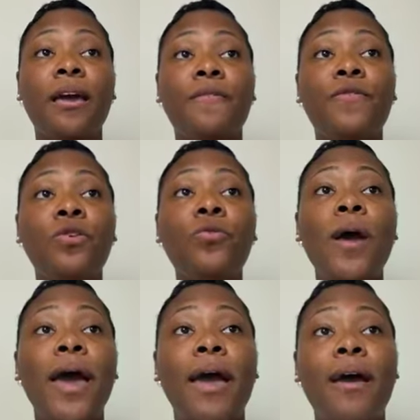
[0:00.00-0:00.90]
If
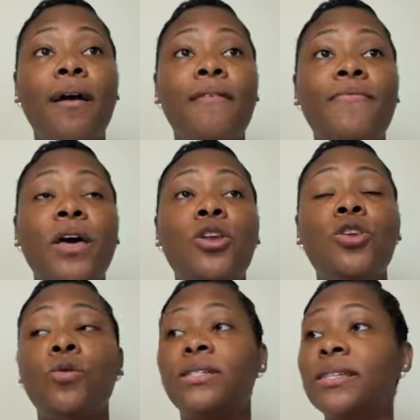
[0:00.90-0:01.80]
you have
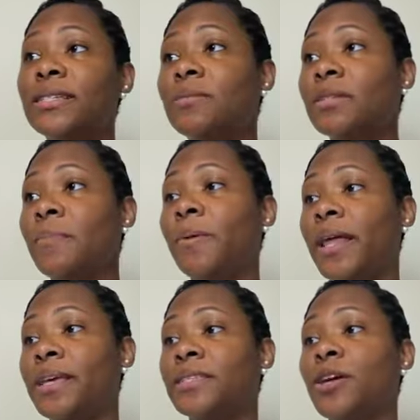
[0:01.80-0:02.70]
no systems in
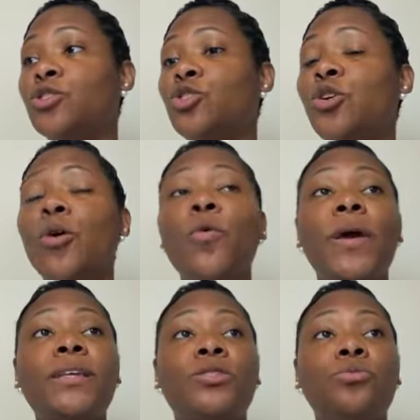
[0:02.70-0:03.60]
place, there's no
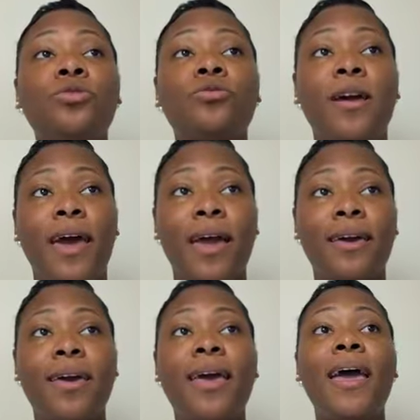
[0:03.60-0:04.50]
way to
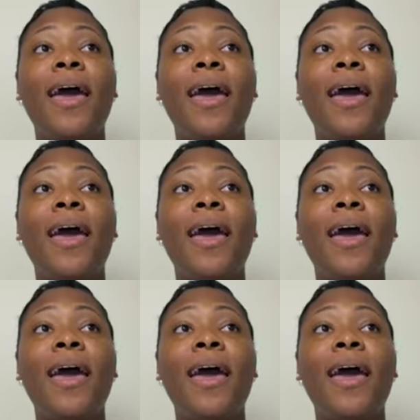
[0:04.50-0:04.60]
track